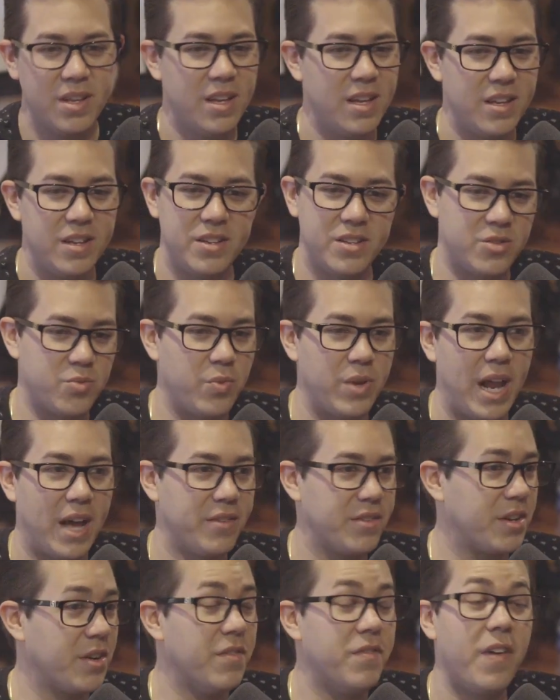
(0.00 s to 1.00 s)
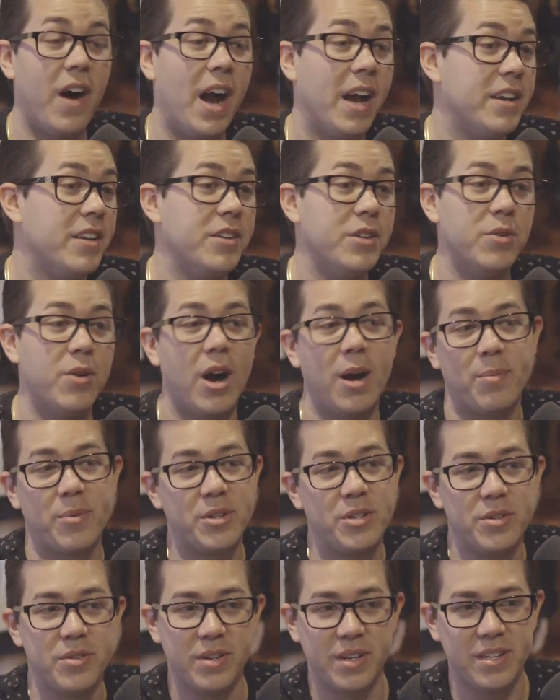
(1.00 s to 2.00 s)
you just went out to go find a new
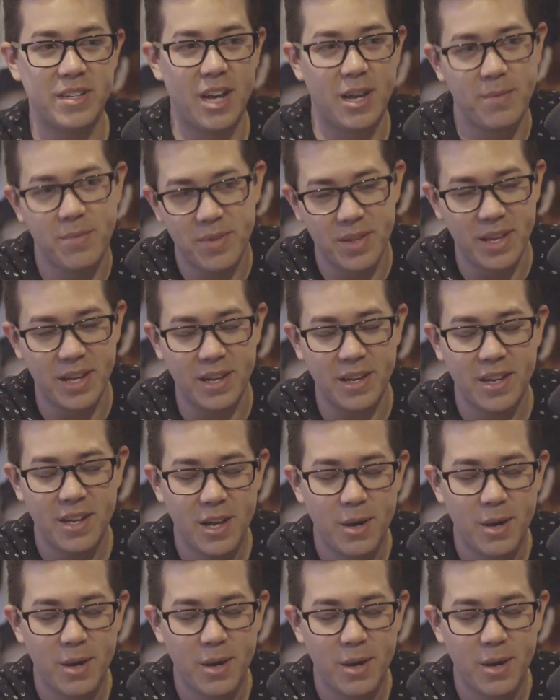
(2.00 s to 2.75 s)
opportunity type thing.